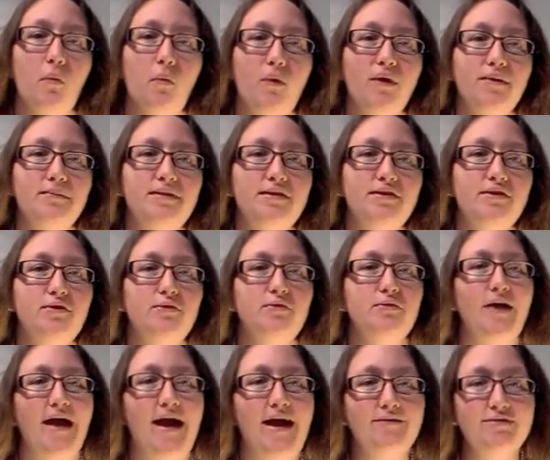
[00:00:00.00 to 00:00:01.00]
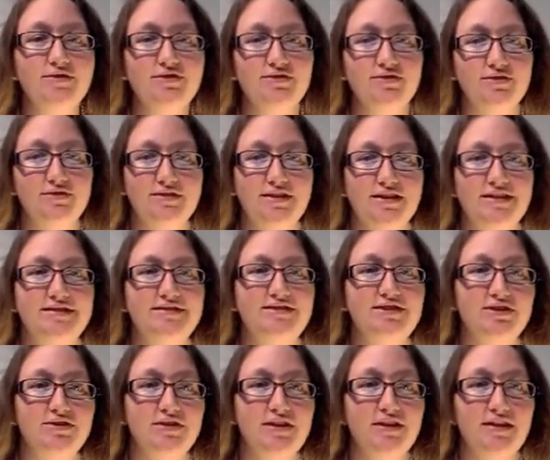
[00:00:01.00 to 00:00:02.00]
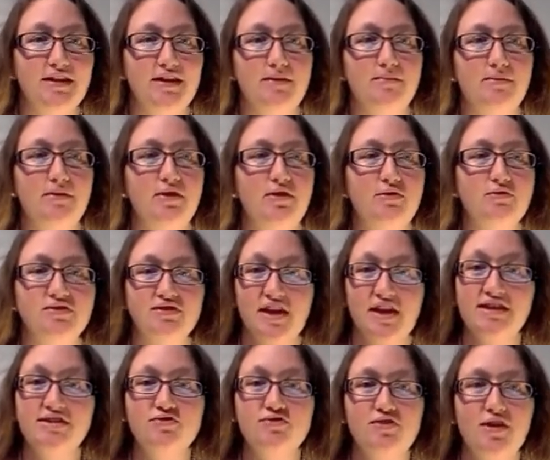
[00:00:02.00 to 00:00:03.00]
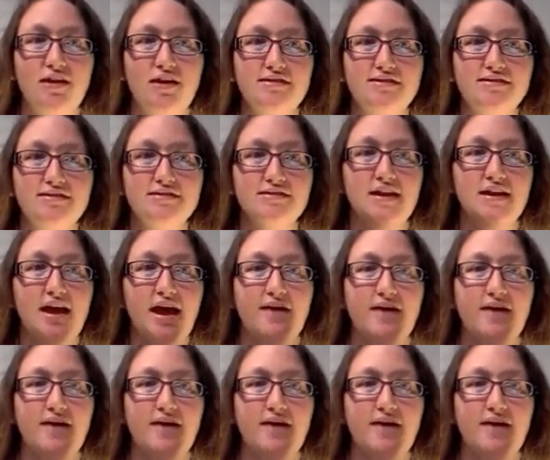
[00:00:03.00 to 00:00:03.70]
Women who have a doula during labor use less drugs,